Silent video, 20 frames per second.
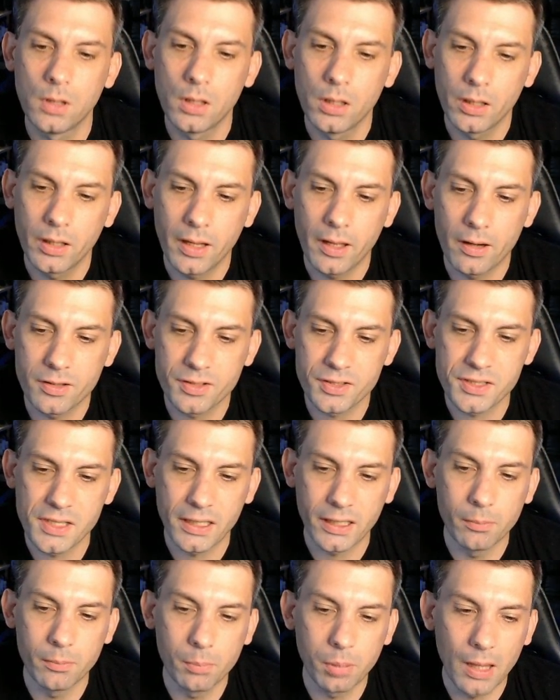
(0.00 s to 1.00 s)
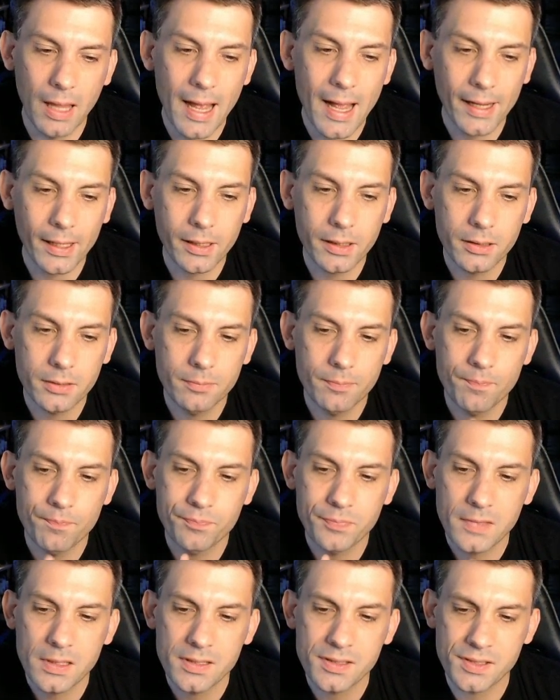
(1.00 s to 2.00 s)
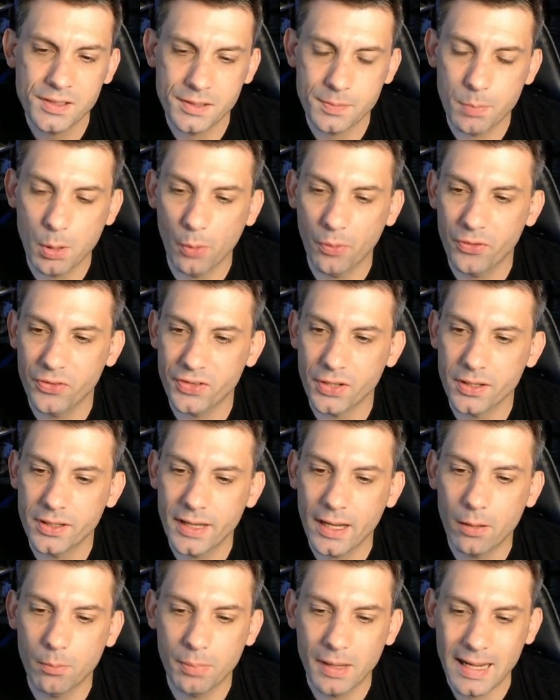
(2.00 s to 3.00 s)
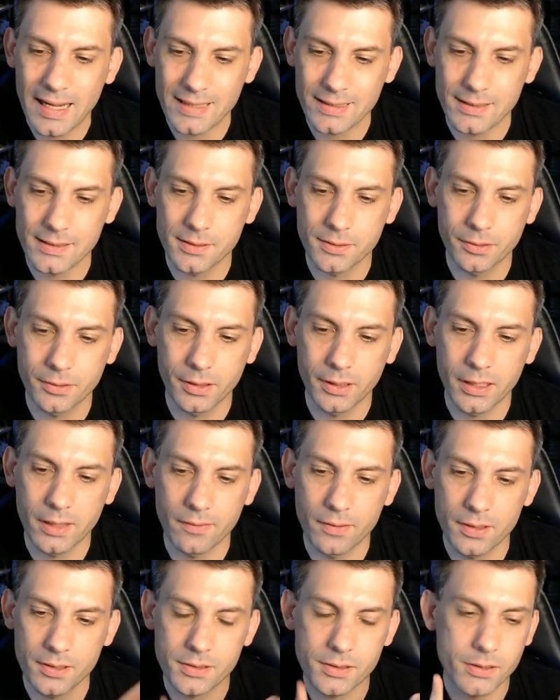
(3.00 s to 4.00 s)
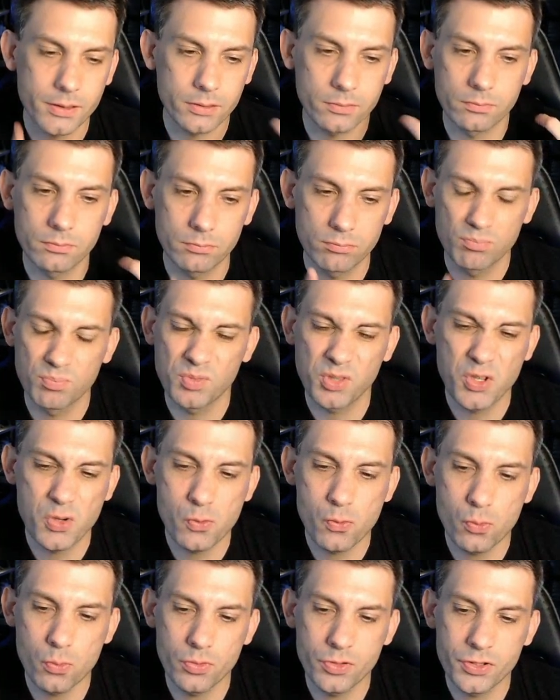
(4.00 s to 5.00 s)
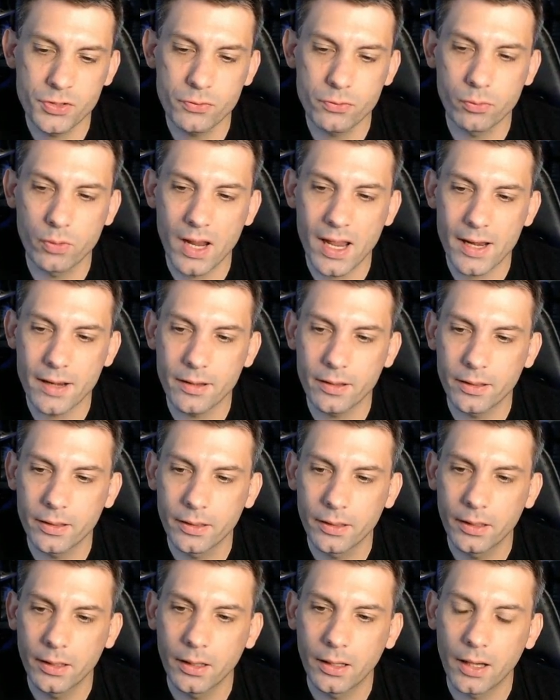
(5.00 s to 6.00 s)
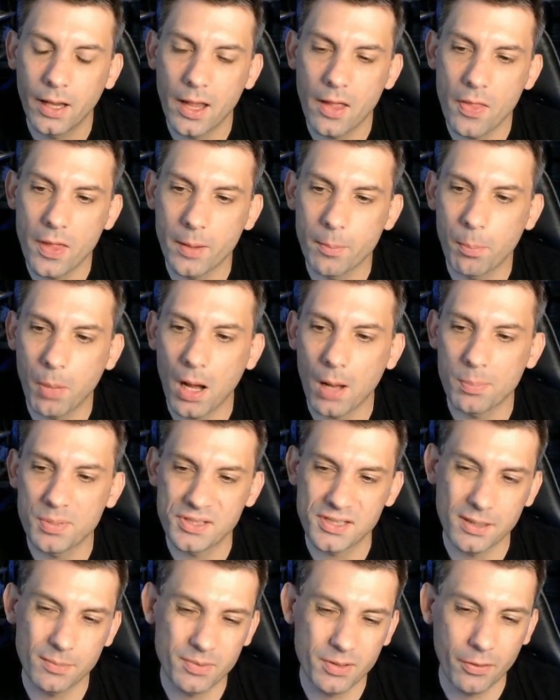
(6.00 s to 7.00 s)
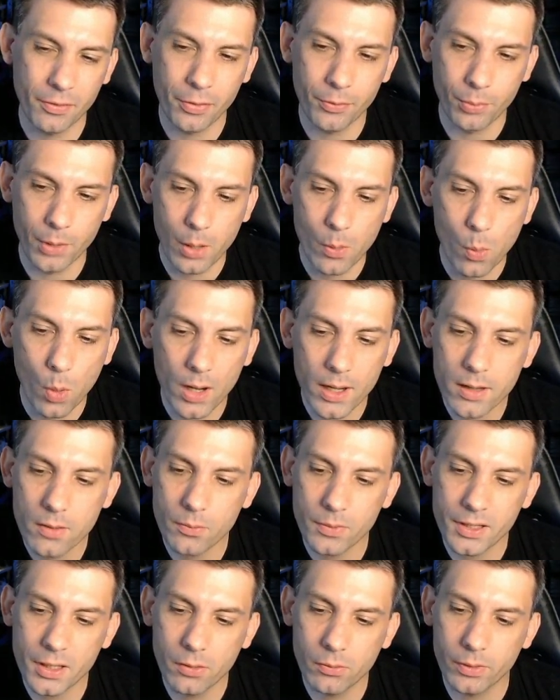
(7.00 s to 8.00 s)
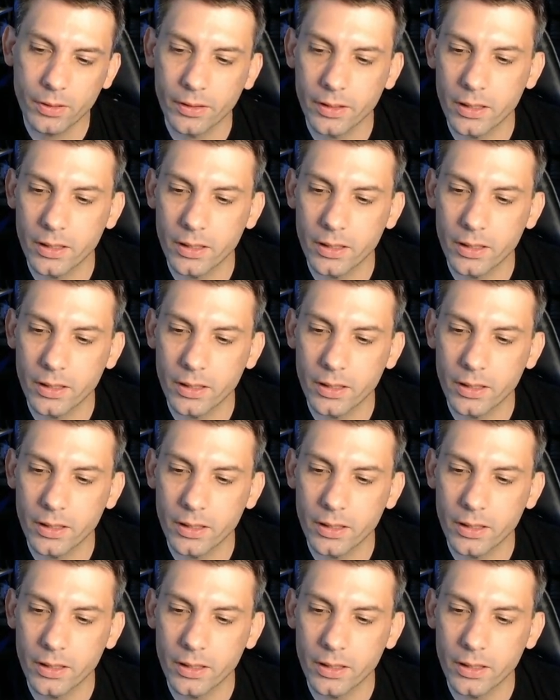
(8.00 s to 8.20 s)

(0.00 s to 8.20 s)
Get our second black. Since both Sundown Passes are going to give us two red and then pop us up to 3 white, we don't really